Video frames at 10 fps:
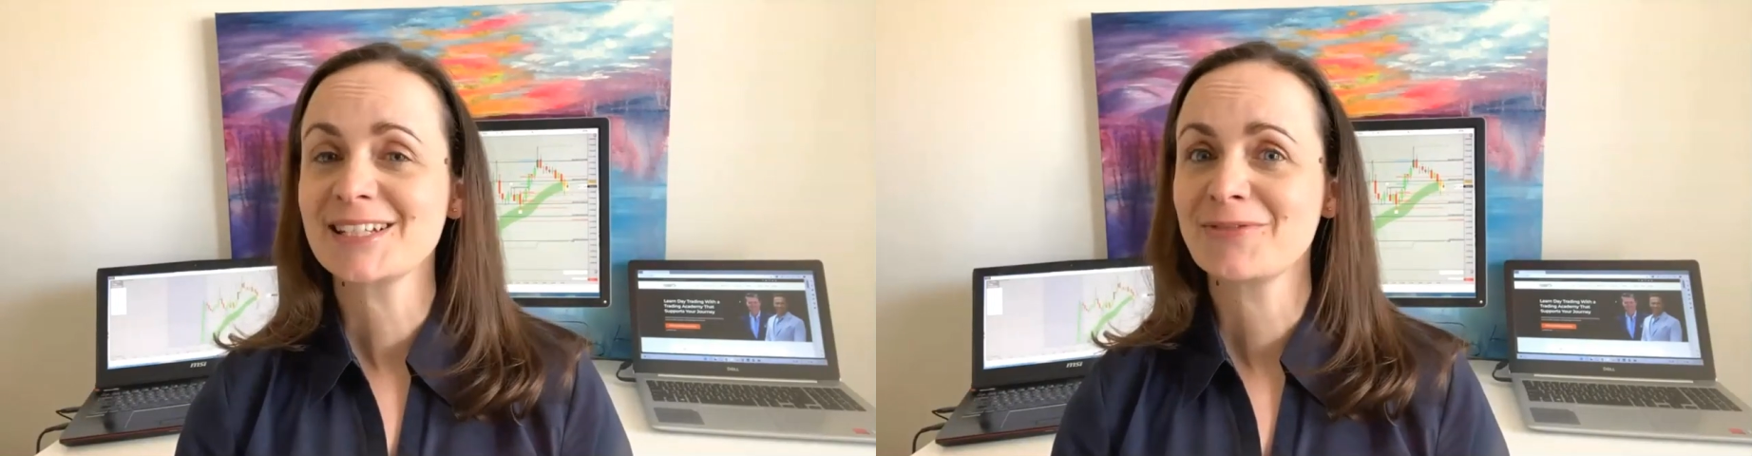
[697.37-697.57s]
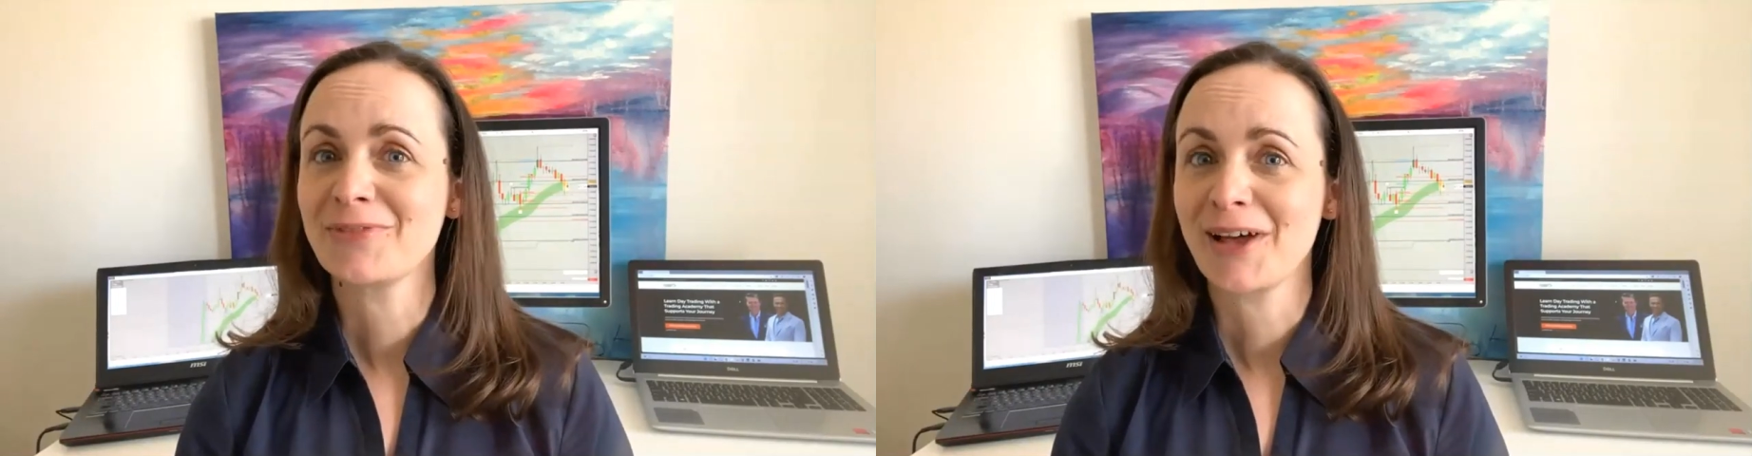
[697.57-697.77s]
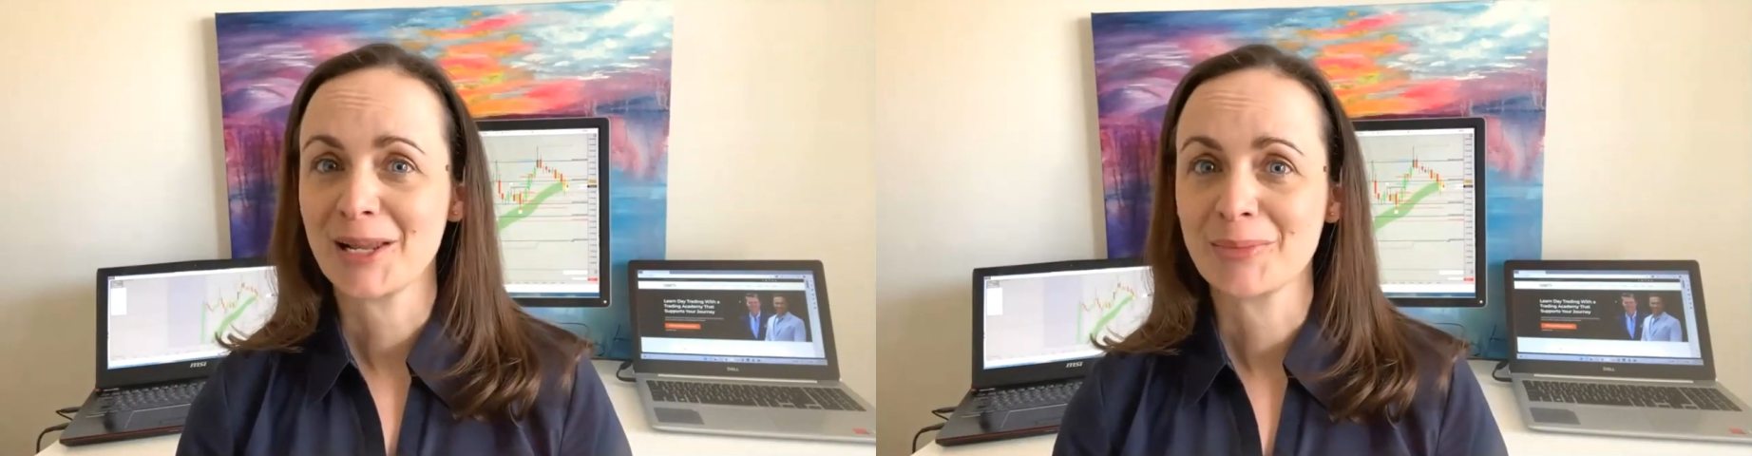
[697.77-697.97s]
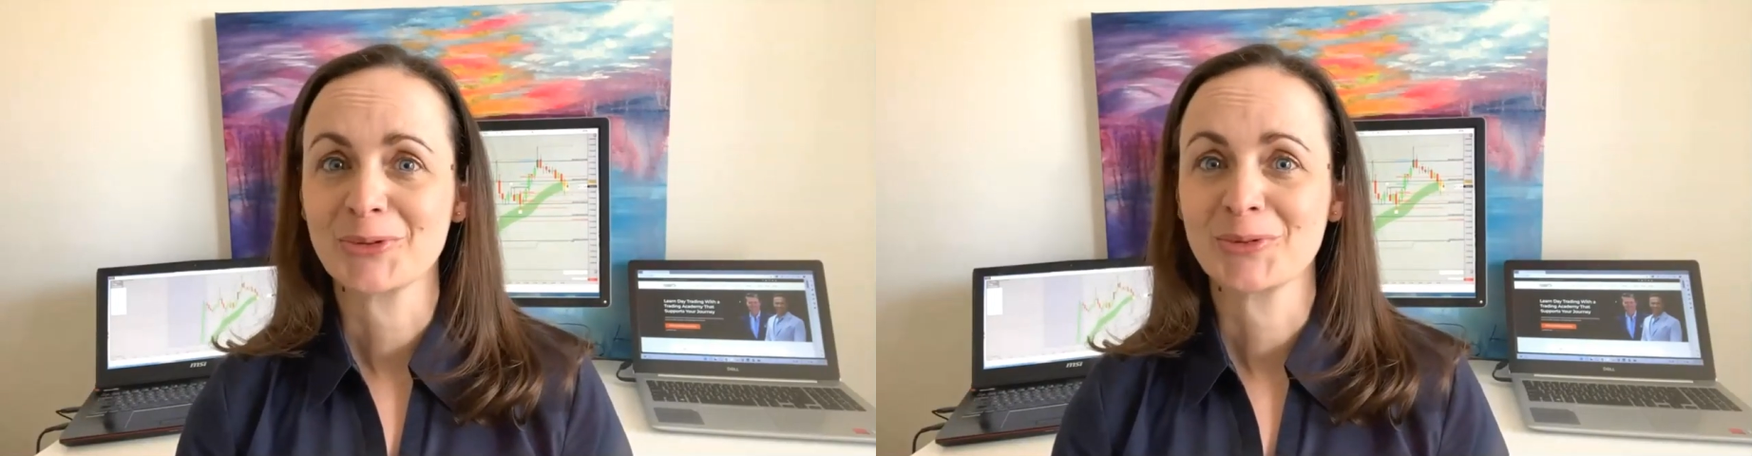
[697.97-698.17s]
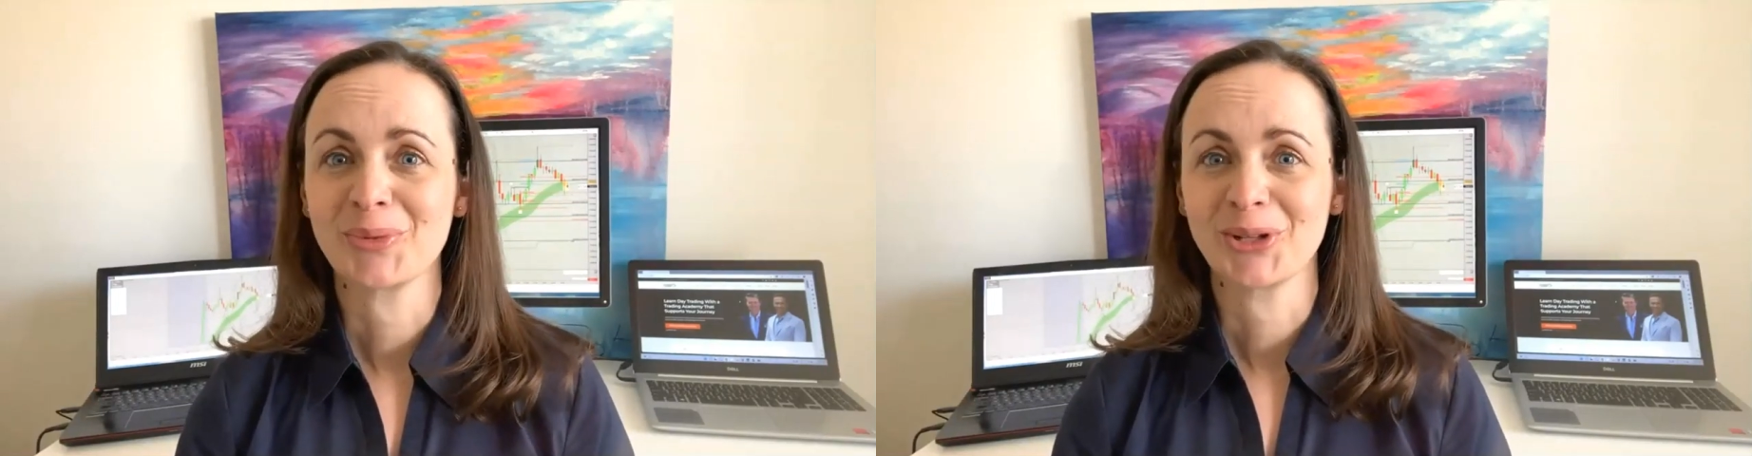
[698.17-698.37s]
is
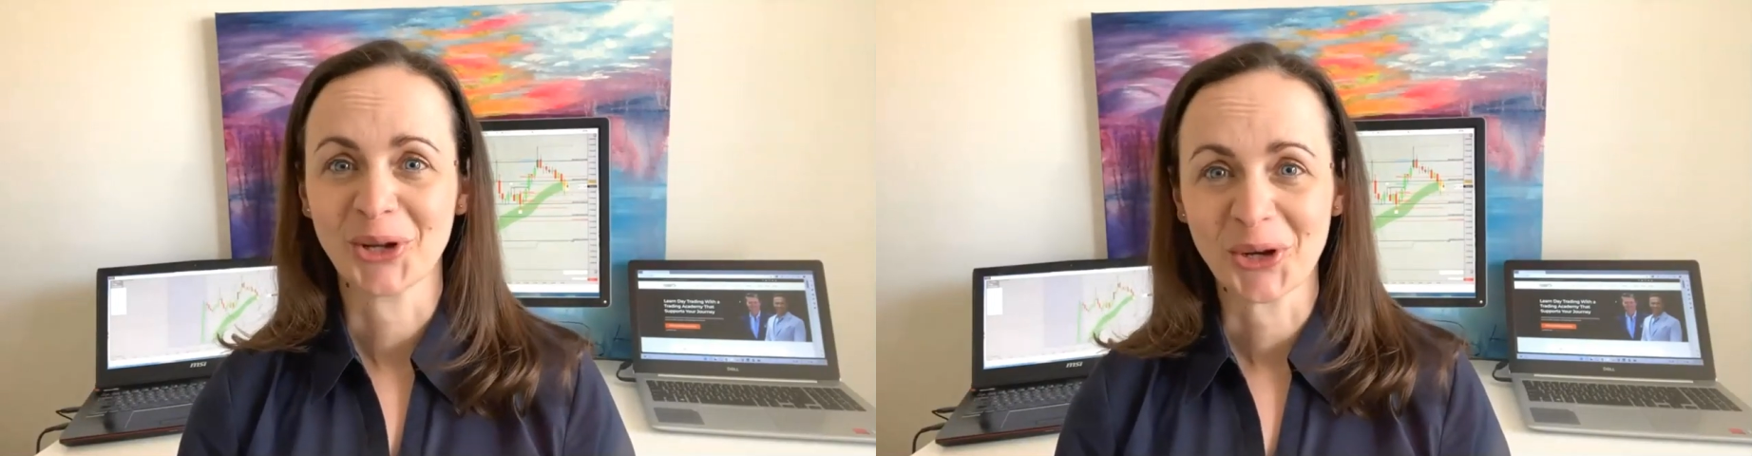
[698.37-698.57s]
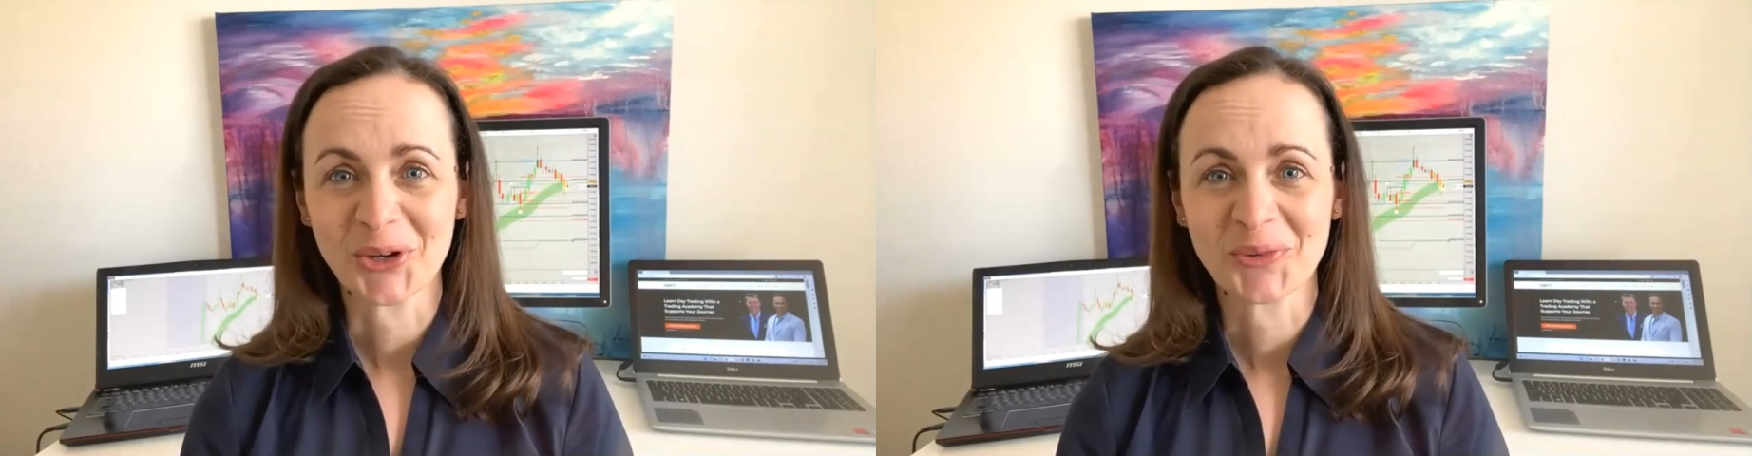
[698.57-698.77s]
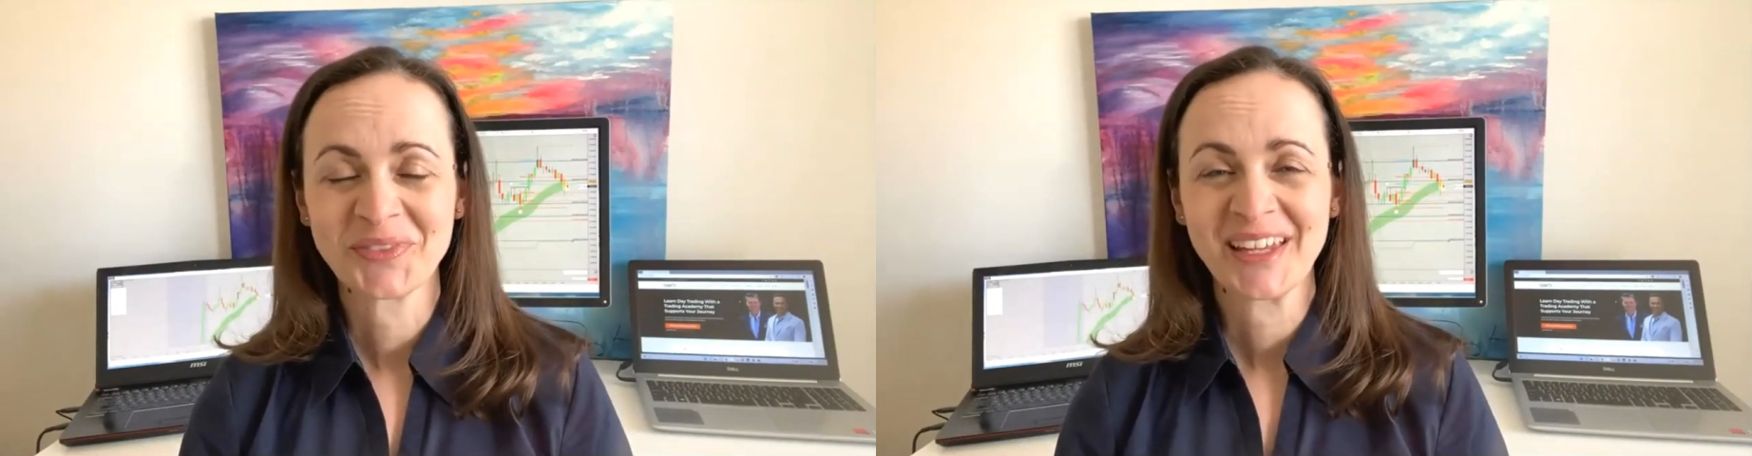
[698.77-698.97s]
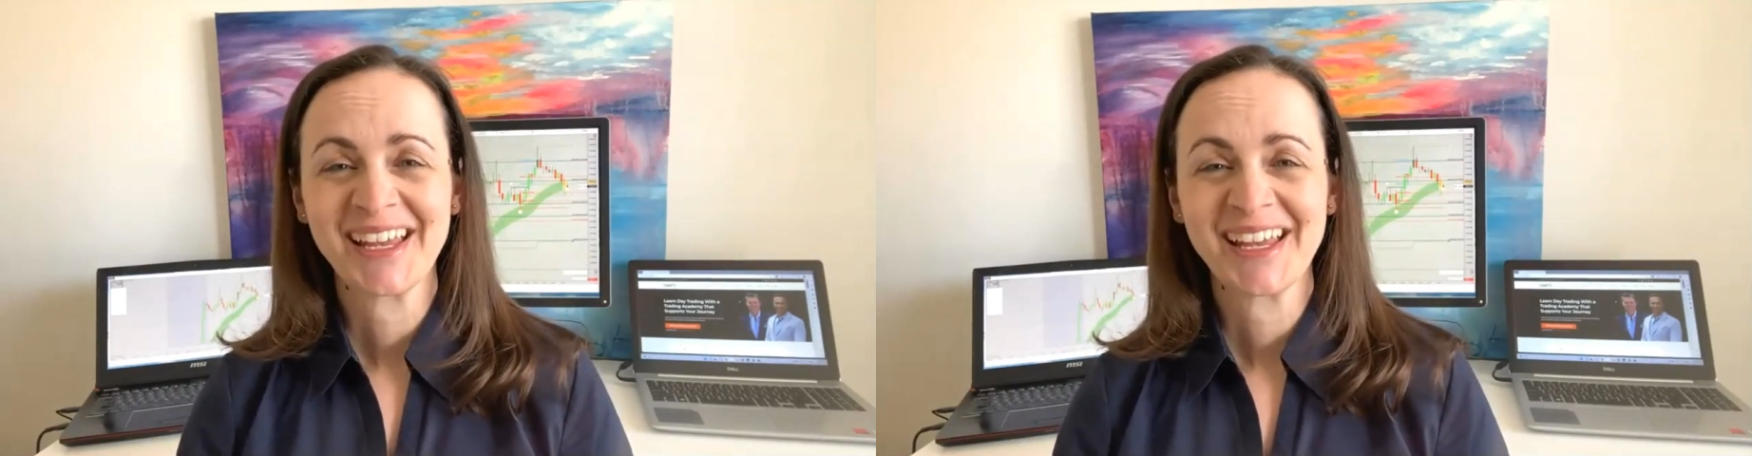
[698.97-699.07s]
available below.